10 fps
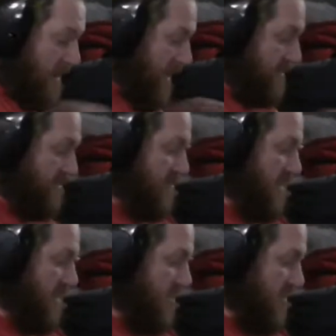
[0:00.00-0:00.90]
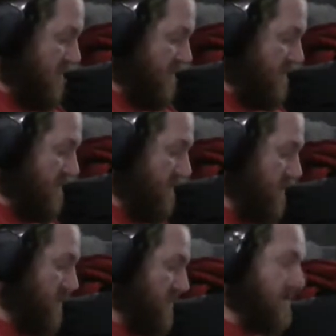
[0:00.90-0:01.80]
actuator.
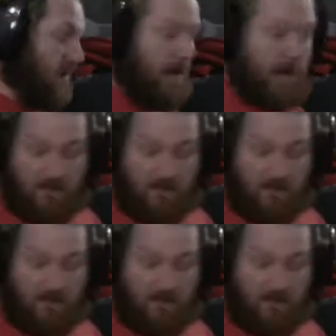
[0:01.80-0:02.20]
I